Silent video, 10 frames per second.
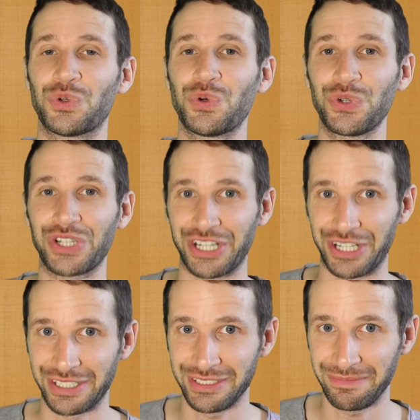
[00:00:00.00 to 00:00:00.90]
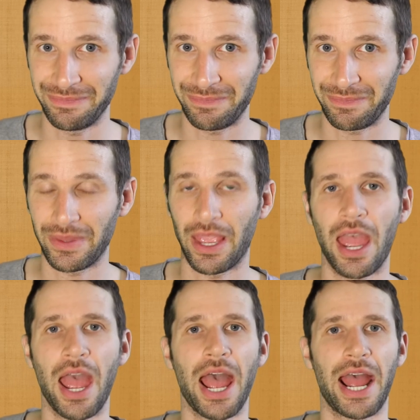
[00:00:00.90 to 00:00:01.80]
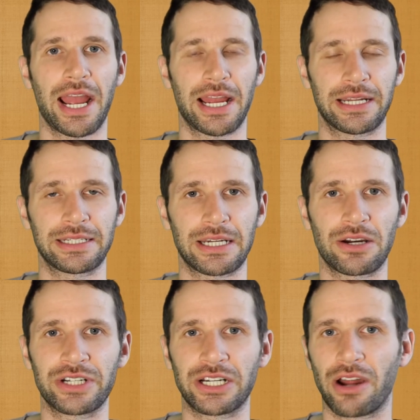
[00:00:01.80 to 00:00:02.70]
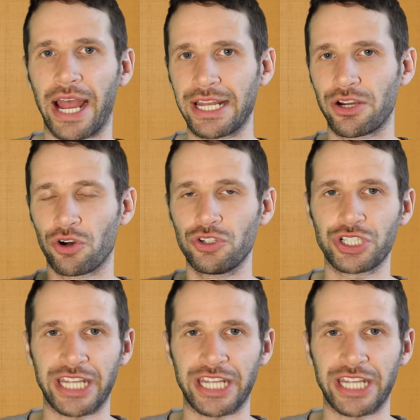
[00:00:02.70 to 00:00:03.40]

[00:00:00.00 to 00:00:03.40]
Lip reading: Okay. And are there other